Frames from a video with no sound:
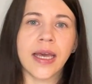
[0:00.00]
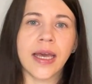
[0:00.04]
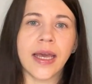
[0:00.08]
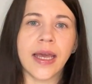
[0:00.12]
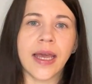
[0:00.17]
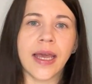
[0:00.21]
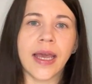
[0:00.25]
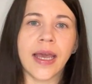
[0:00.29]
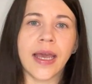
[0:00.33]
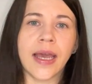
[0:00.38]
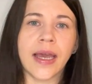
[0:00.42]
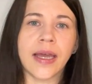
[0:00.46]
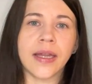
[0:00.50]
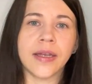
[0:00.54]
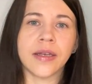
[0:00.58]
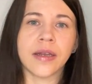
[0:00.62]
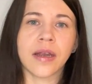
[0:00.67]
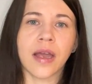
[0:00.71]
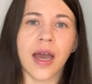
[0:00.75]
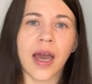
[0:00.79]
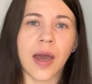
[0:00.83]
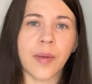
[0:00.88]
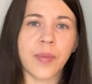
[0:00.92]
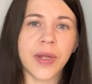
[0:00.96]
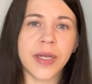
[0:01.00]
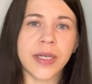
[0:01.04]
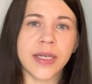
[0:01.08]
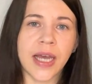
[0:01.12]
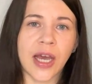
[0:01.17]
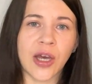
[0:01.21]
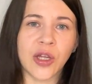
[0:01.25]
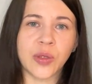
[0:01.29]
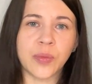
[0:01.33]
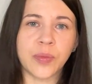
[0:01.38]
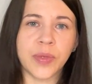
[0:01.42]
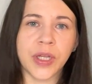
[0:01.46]
and comment
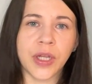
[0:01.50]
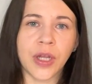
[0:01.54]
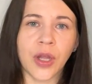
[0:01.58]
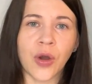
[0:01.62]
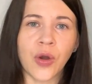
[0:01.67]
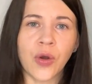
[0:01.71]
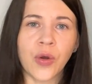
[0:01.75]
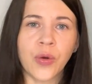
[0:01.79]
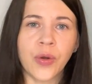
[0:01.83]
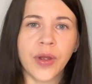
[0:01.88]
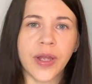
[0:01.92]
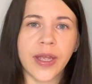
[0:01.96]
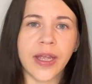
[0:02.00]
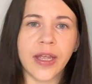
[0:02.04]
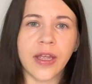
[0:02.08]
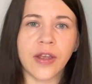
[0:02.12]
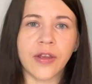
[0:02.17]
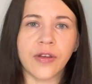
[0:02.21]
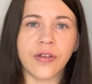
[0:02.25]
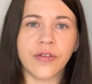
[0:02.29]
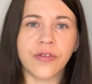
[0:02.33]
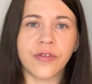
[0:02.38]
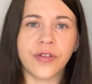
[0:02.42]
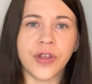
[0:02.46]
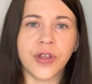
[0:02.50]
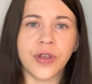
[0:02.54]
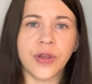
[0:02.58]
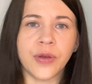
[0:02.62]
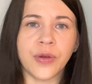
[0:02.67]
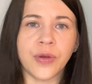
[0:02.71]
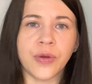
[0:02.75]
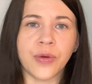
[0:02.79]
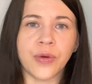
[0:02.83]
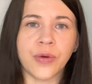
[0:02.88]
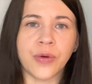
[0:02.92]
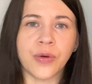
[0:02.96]
down below if
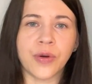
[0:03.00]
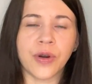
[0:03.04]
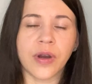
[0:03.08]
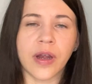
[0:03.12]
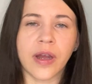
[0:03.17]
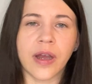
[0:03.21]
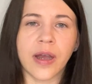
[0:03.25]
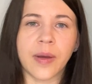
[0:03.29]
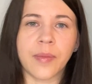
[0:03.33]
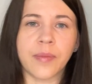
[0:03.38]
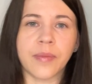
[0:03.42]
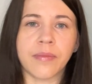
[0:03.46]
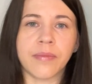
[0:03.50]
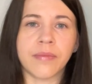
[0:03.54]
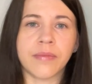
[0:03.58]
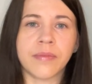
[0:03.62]
you are